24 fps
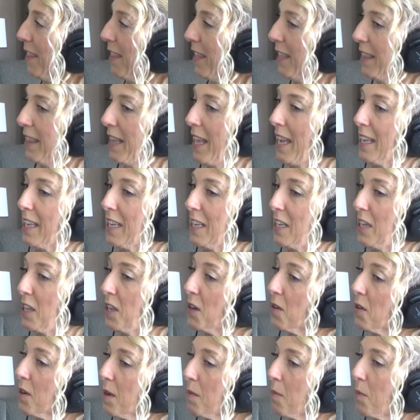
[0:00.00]
than like in
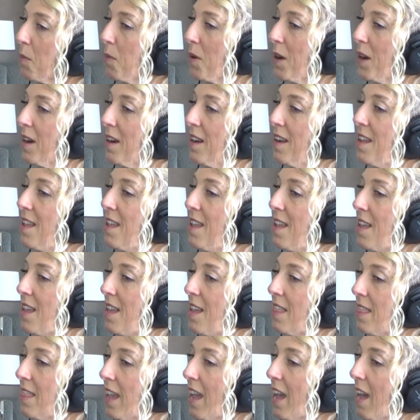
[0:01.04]
Europe, where
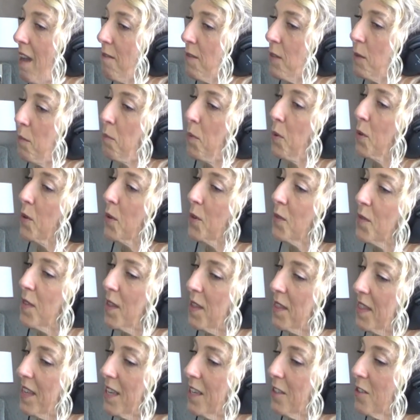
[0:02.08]
they have to prove
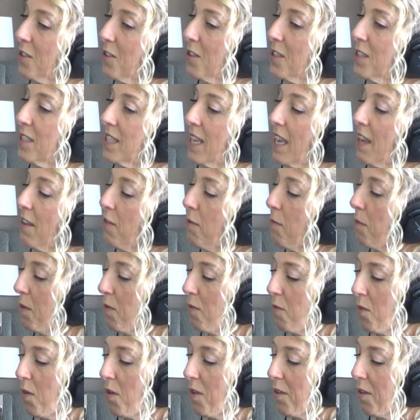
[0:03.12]
that things are safe
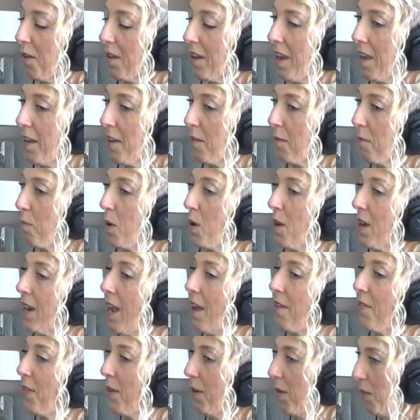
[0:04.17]
before they're kind of put
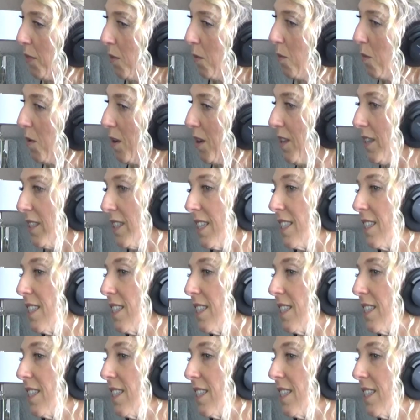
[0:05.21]
out there in the world.